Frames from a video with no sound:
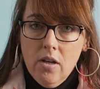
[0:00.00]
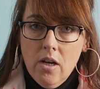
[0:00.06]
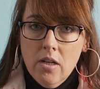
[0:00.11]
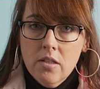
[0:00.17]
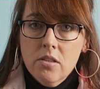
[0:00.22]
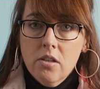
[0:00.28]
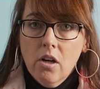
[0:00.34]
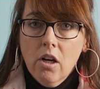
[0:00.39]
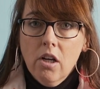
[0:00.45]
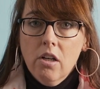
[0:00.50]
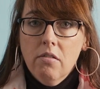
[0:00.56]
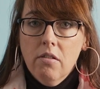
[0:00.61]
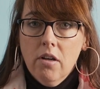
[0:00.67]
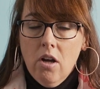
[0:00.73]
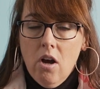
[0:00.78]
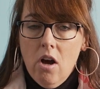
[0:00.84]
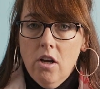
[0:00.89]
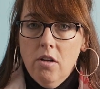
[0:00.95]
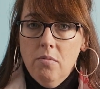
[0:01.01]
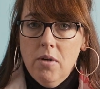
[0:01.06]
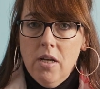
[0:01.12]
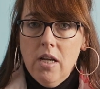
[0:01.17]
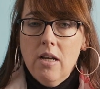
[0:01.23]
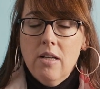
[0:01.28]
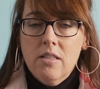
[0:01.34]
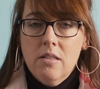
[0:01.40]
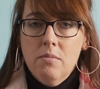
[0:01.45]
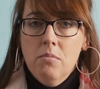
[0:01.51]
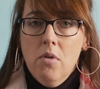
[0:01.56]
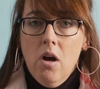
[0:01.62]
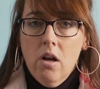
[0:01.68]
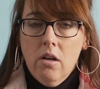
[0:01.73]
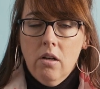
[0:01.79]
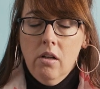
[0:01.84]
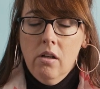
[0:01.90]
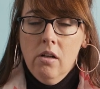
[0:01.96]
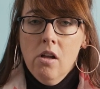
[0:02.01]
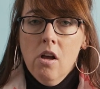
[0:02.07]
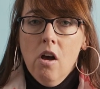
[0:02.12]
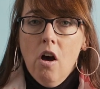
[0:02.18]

A circular economy is a model